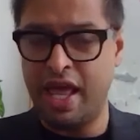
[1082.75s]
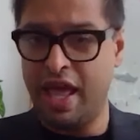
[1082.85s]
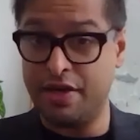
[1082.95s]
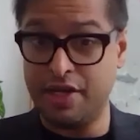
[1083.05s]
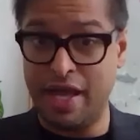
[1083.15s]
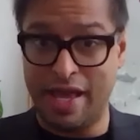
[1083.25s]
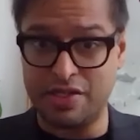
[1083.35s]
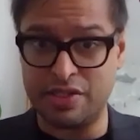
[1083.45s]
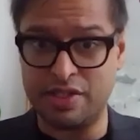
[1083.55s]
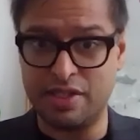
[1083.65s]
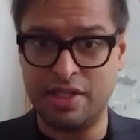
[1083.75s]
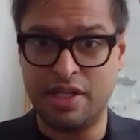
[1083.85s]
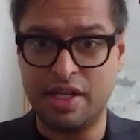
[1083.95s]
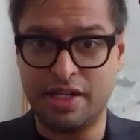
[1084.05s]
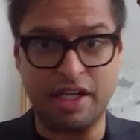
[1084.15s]
And yet,
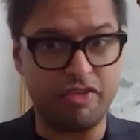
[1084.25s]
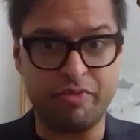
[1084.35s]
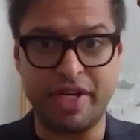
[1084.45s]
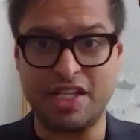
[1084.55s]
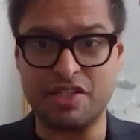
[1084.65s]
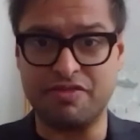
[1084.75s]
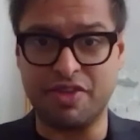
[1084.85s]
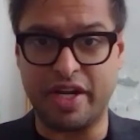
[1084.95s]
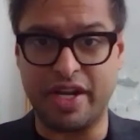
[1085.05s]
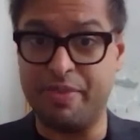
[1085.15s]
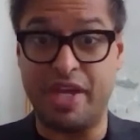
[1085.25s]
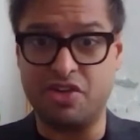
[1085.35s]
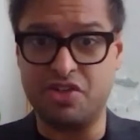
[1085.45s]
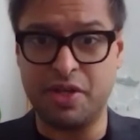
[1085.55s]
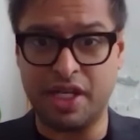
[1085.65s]
government hasn't followed up. They're
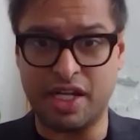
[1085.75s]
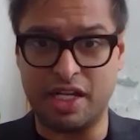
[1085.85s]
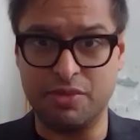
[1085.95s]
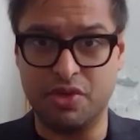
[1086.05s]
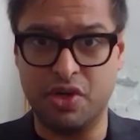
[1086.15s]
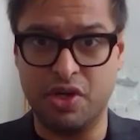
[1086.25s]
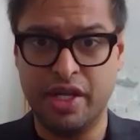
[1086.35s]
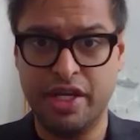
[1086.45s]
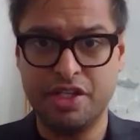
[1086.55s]
not doing it anymore.